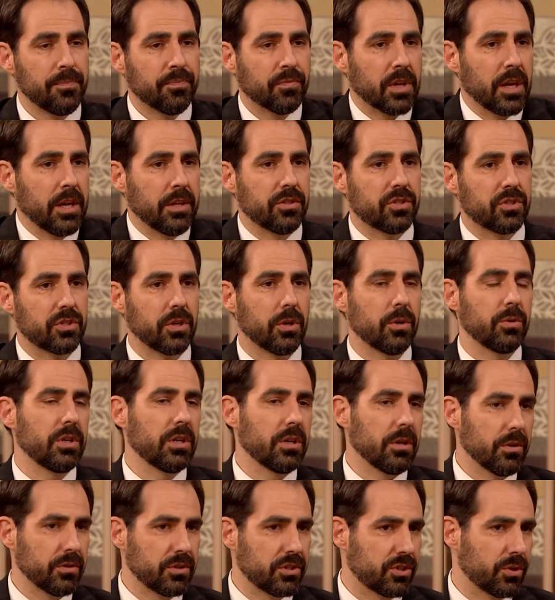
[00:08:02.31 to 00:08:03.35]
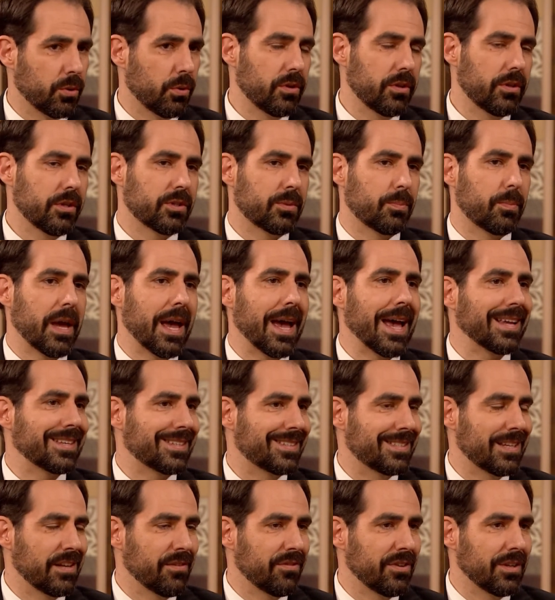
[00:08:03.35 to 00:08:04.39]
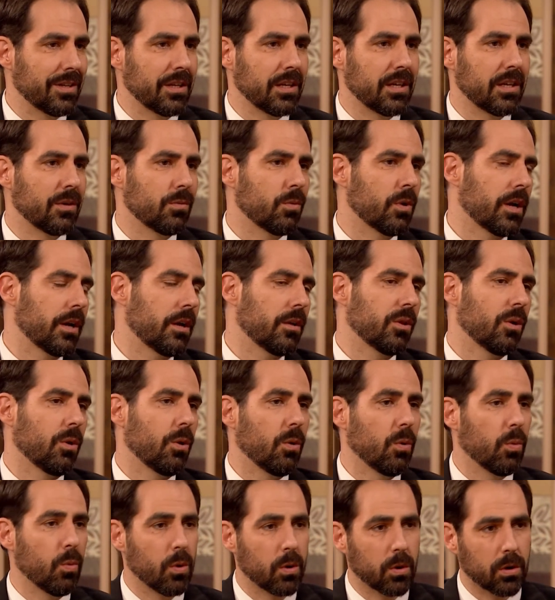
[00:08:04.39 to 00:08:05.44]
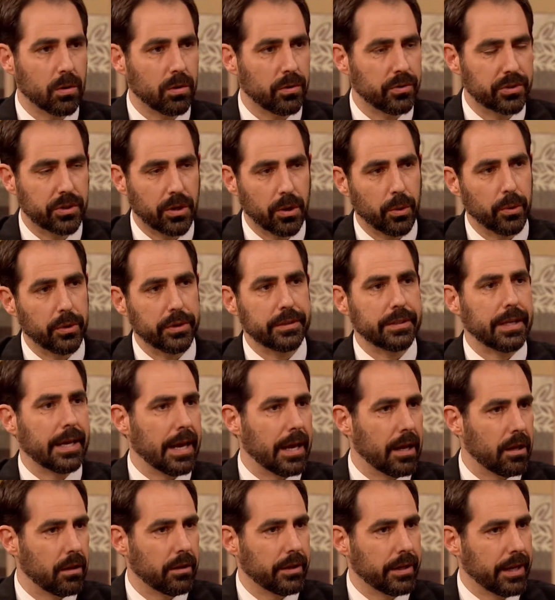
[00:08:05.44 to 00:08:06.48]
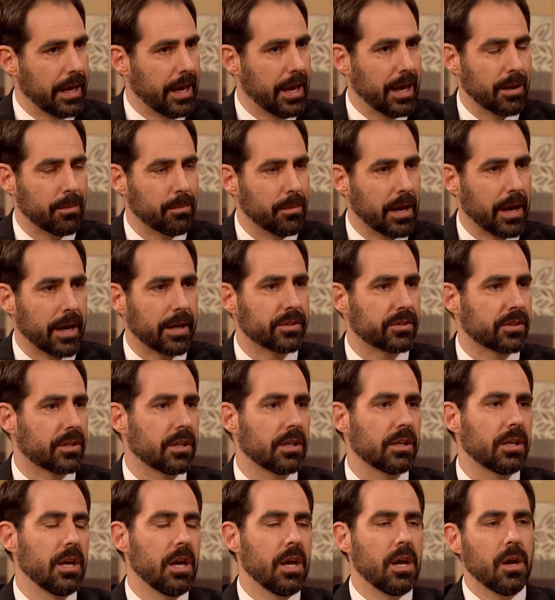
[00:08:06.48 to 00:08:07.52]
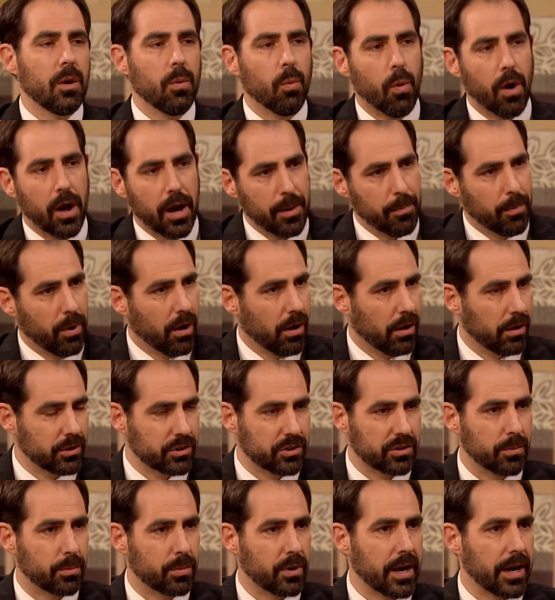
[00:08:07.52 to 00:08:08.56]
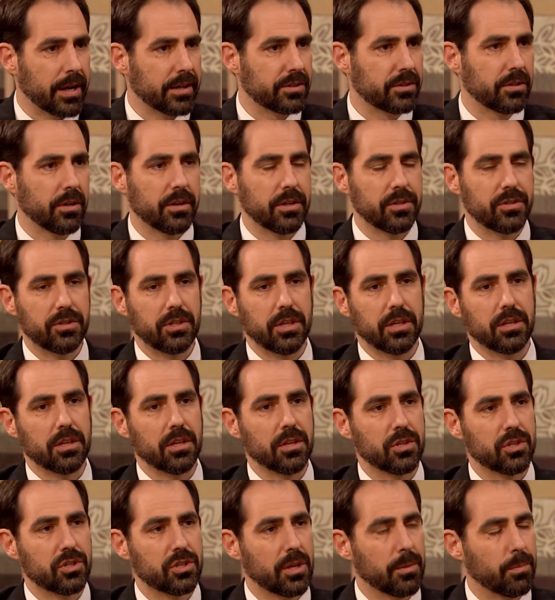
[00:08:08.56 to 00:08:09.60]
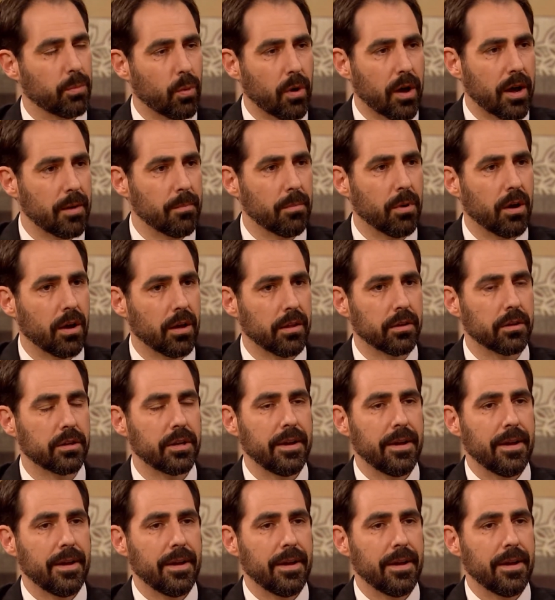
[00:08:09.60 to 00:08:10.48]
And so, you know, sort of this passivity, well, the whole world's going to hell in a handbasket. Why polish the brass on a sinking ship? Why bother?